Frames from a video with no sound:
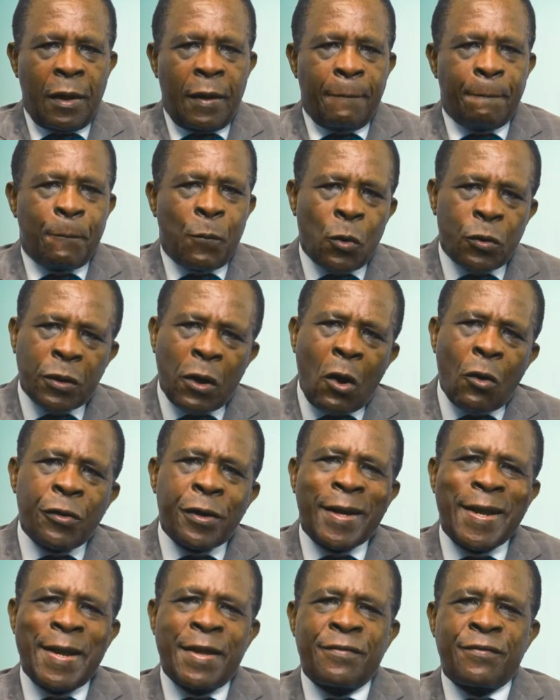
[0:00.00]
Both
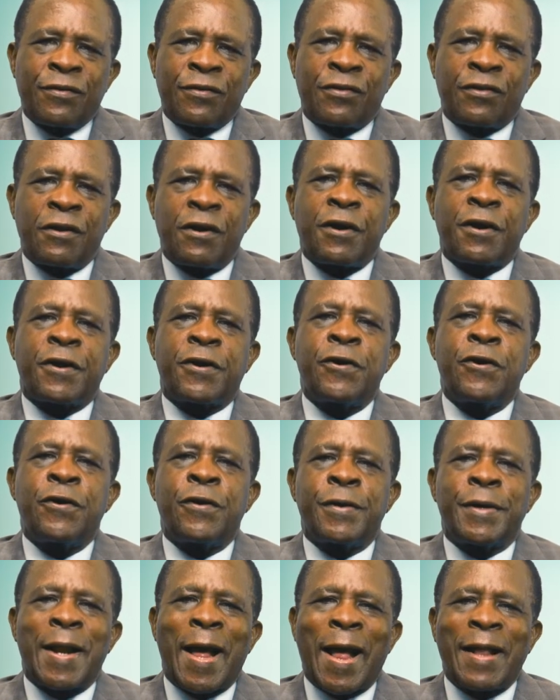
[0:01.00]
hurricanes
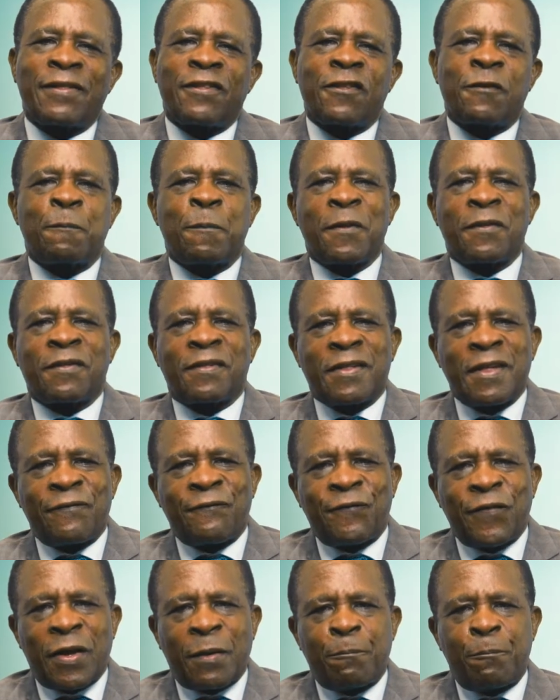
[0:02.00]
occurred at
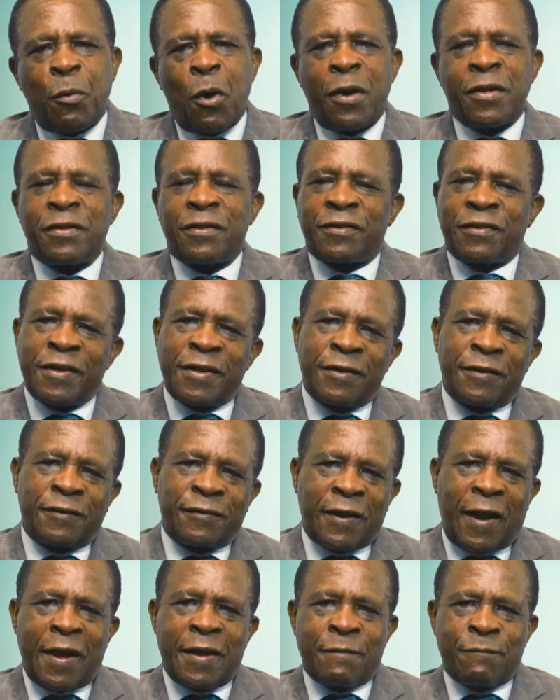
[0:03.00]
specific points in
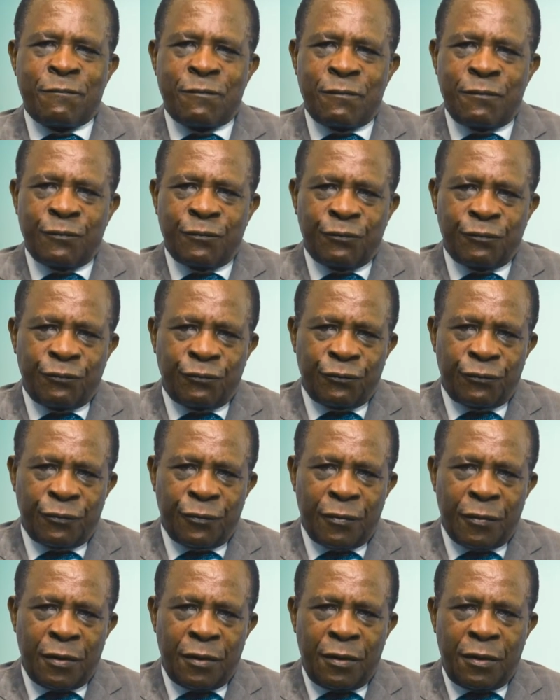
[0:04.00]
time.
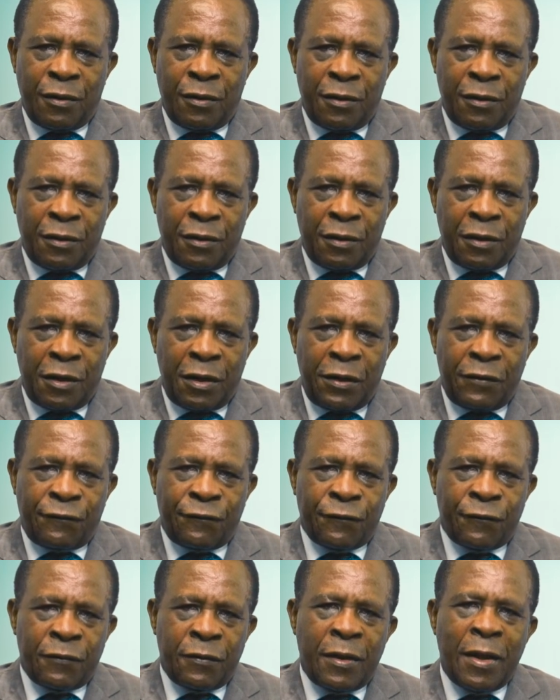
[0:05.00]

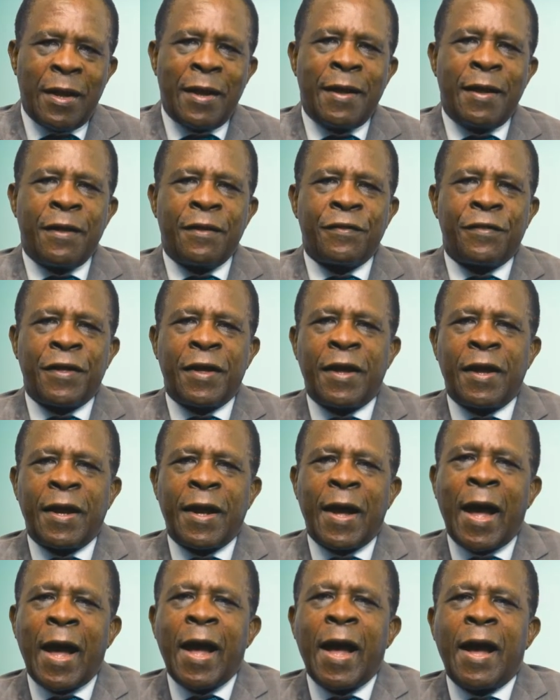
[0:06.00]
Even
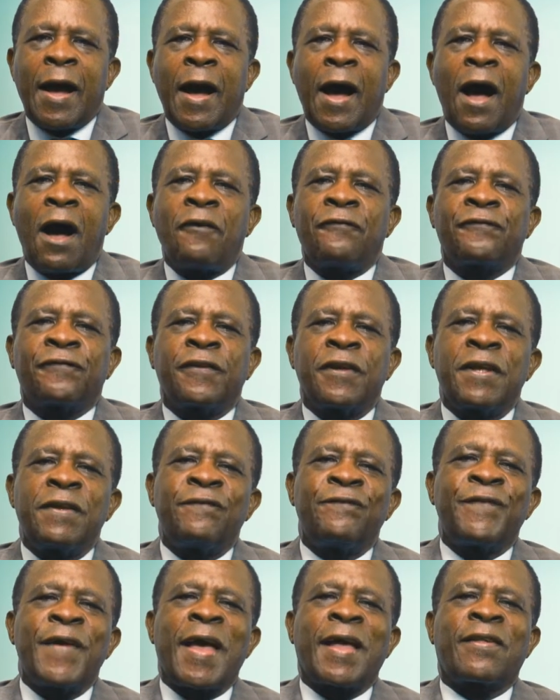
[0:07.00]
their after
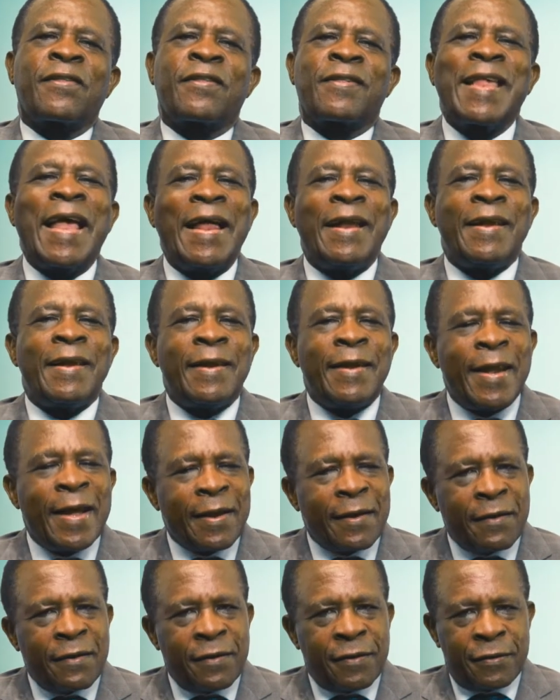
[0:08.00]
effects
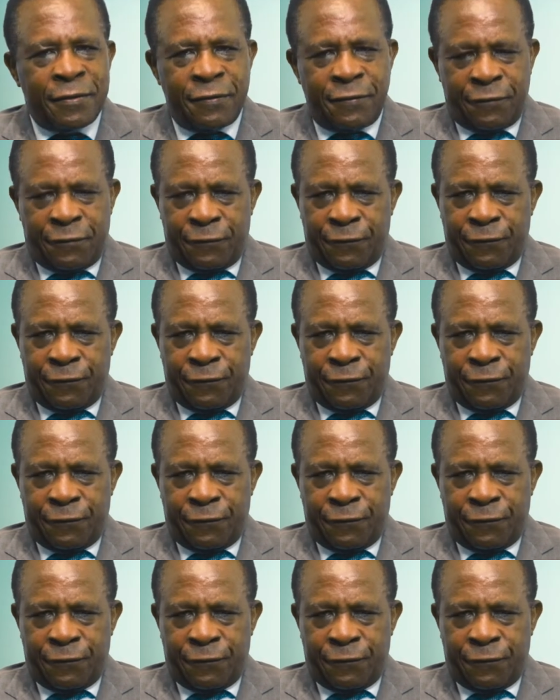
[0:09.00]
lingered.